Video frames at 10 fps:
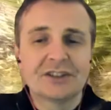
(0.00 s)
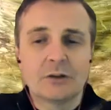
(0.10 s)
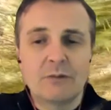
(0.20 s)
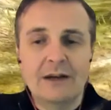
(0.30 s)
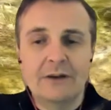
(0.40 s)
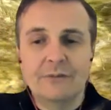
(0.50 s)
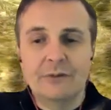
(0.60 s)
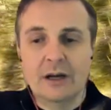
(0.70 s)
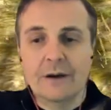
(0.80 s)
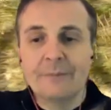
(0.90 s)
our rate of
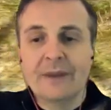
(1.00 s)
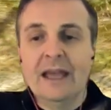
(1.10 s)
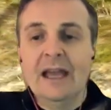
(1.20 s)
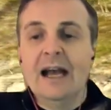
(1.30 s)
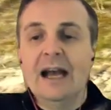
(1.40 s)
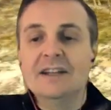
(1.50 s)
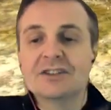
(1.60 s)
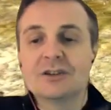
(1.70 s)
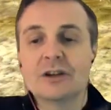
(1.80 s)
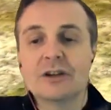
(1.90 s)
fire, and this
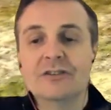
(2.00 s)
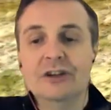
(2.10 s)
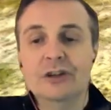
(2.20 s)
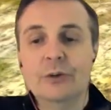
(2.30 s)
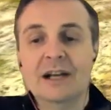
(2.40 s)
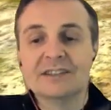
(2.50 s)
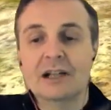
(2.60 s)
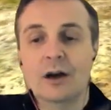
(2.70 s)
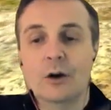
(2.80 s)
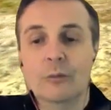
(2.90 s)
Tiger 2 hasn't a
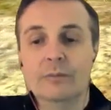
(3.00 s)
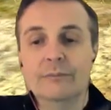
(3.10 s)
hope.